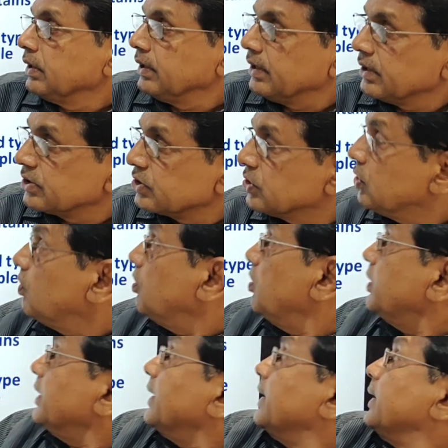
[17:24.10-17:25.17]
does
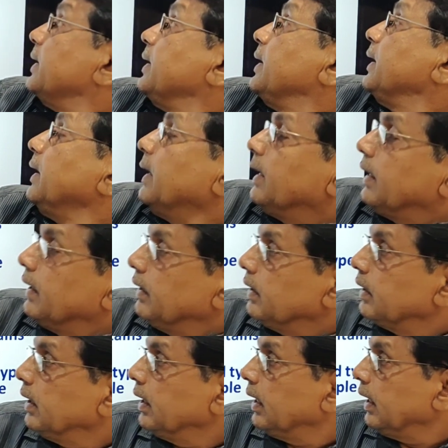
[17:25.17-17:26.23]
not
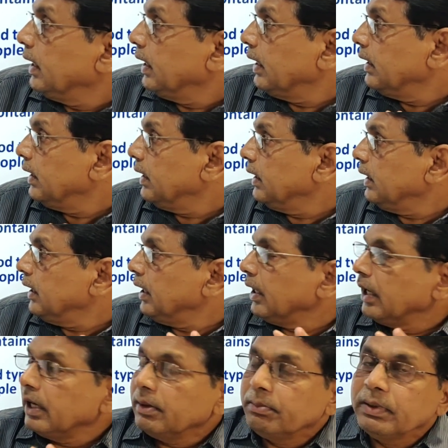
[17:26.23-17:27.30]
contain any
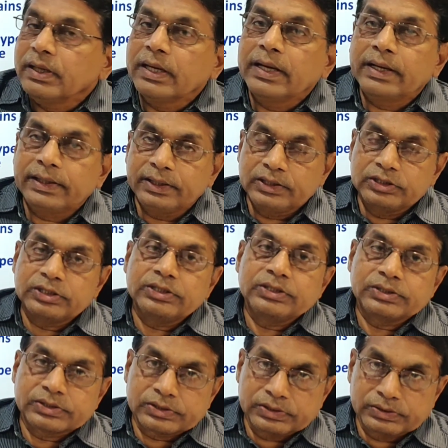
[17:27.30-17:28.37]
AB
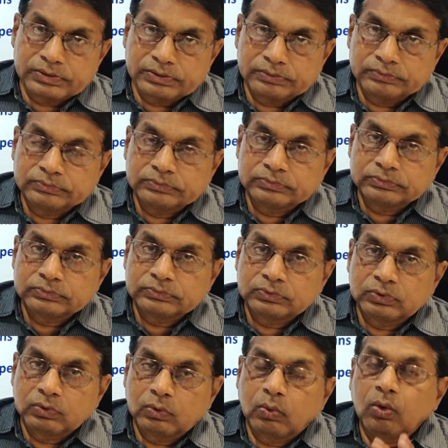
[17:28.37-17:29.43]
antigens.
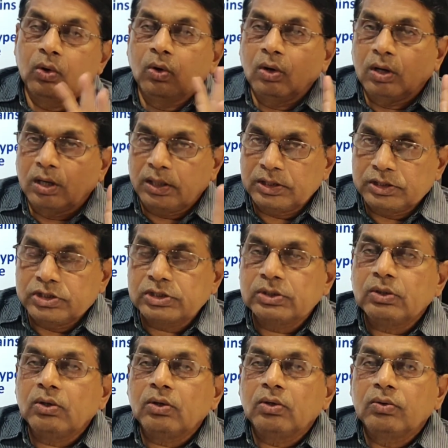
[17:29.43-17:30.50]
O or
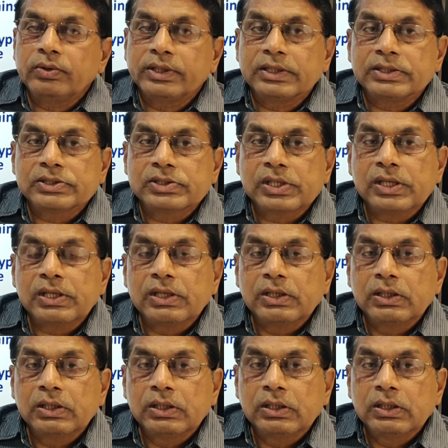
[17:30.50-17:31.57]
0, we can say.
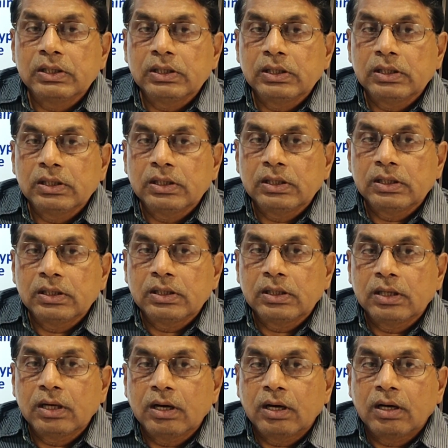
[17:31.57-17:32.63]

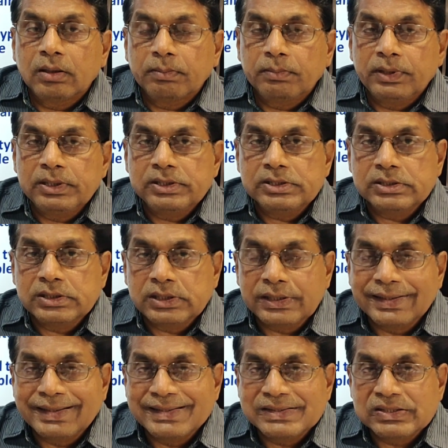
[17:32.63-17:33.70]

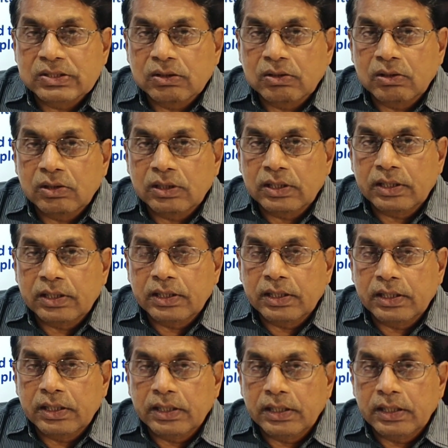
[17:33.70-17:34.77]
RBC does not
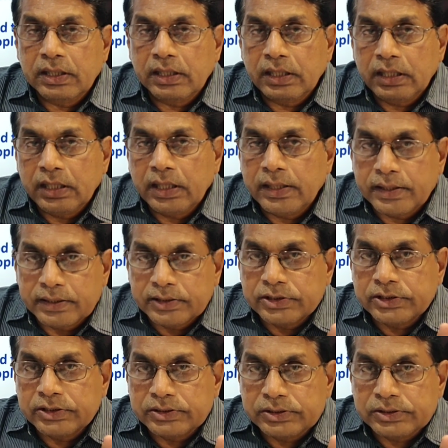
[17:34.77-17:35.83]
contain any
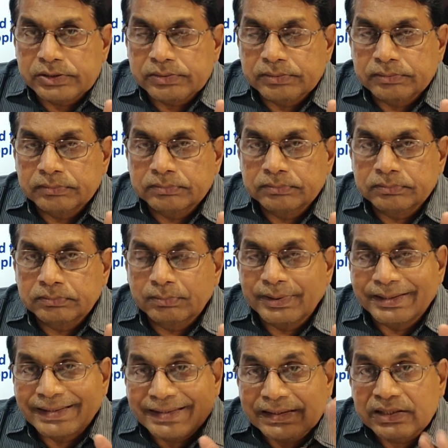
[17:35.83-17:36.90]
antigens.
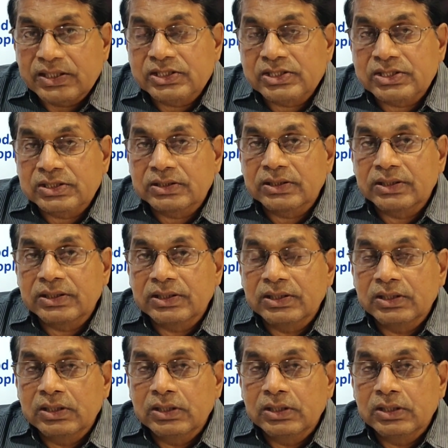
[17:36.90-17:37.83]
But interestingly,